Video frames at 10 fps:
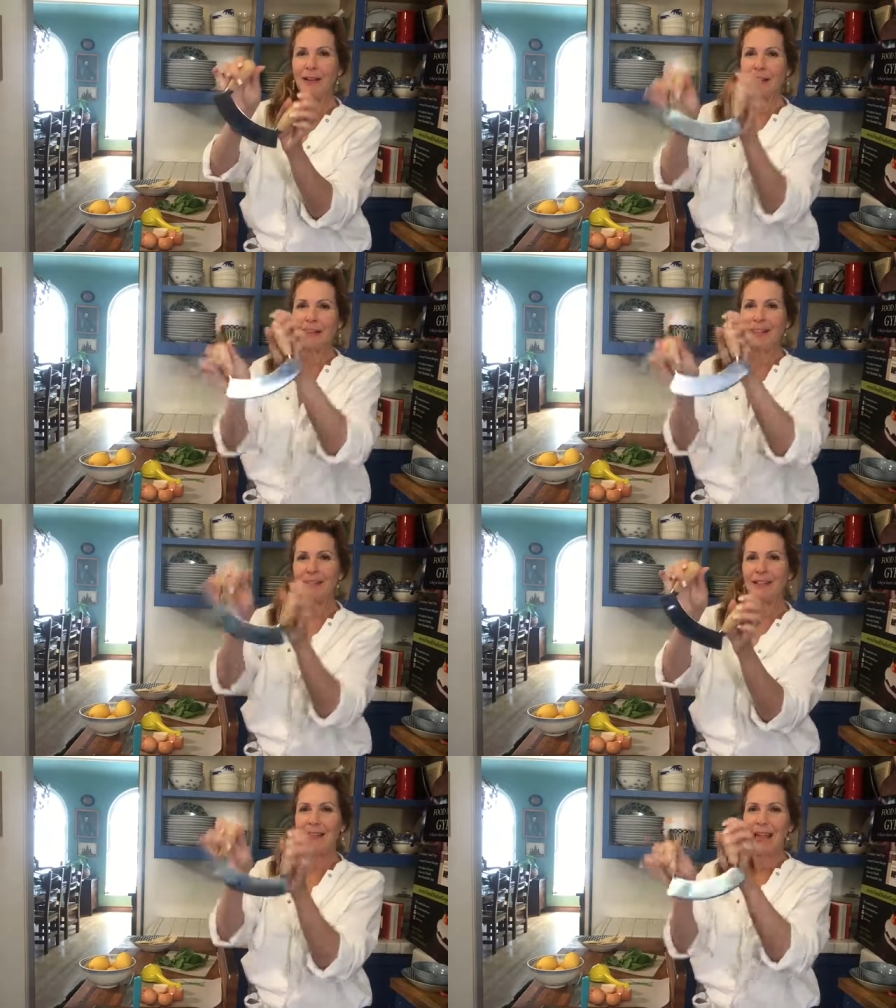like
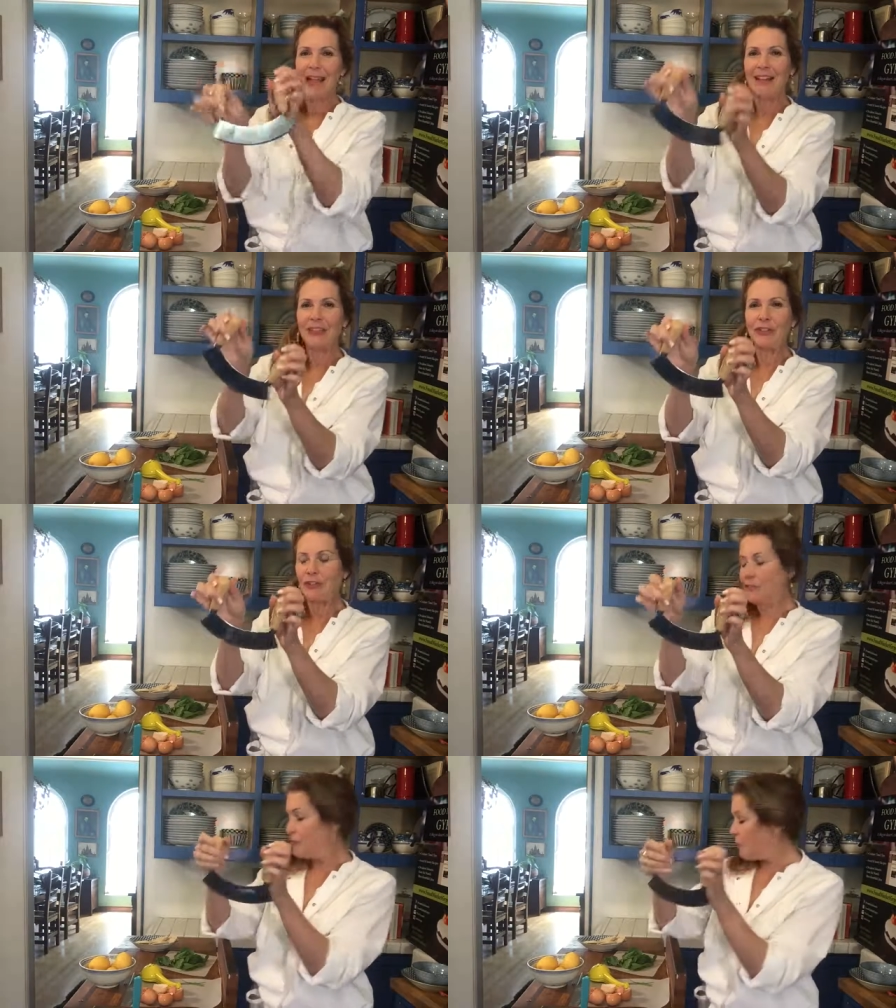this, and it's
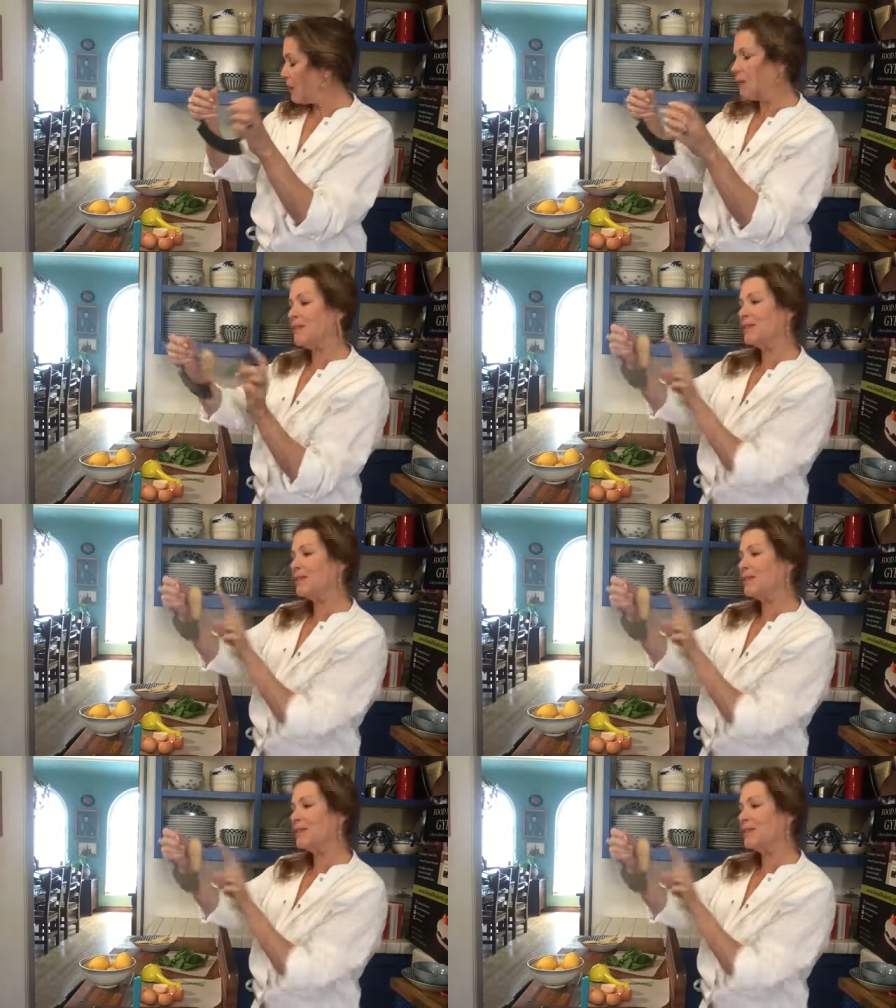good for